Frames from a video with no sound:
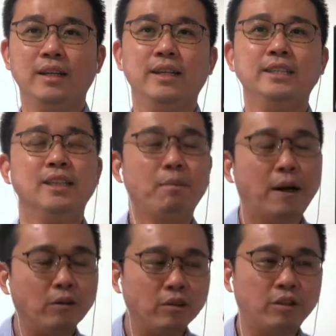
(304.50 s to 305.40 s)
It's
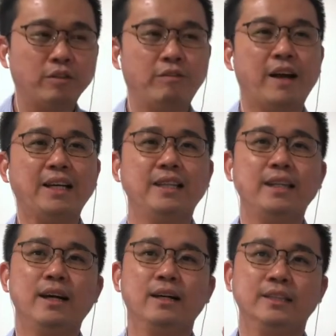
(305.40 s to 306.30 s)
about
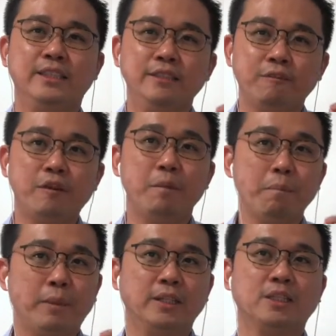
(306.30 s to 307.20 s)
finding a different
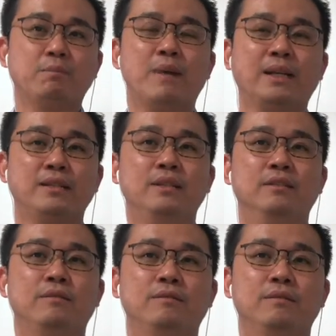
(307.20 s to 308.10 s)
perspective
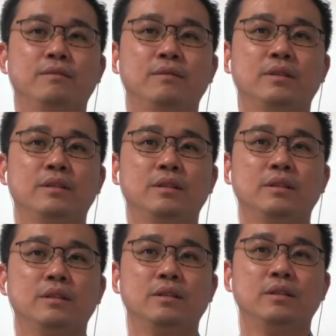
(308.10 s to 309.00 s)

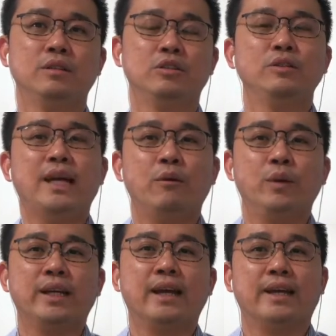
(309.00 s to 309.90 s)
so that
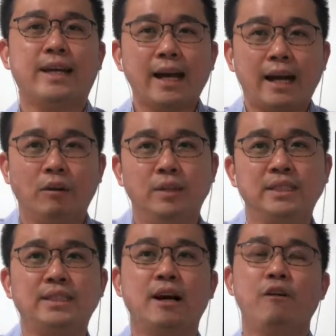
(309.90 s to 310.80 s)
we can get
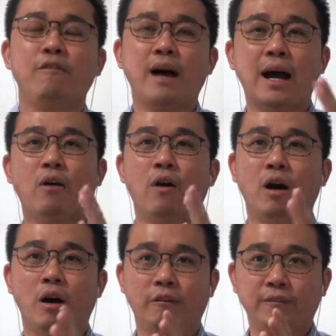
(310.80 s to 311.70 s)
ourselves out
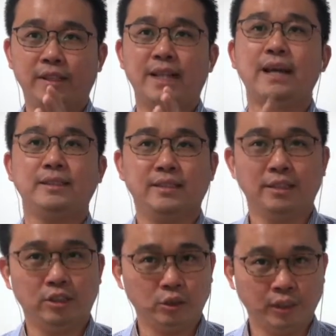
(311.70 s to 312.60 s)
of that
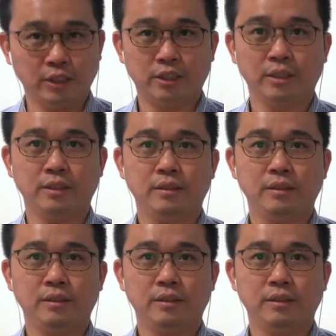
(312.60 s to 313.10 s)
situation,